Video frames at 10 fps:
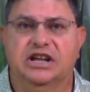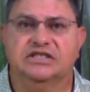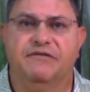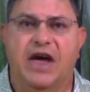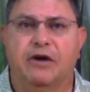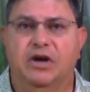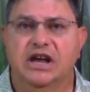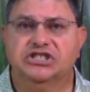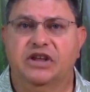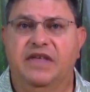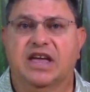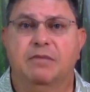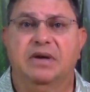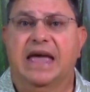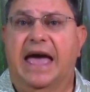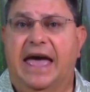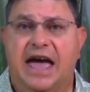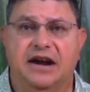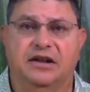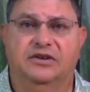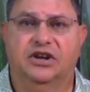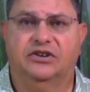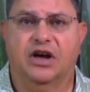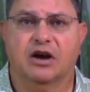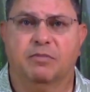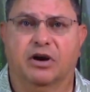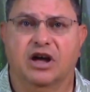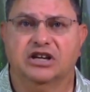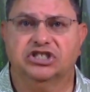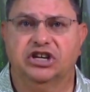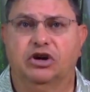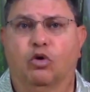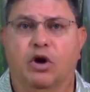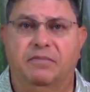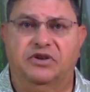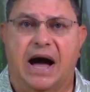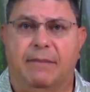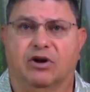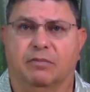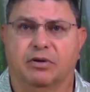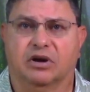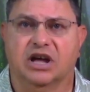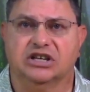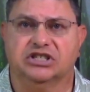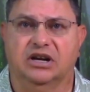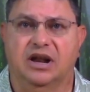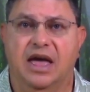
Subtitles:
is a variation that can be added to tongue percussion or abdominal percussion.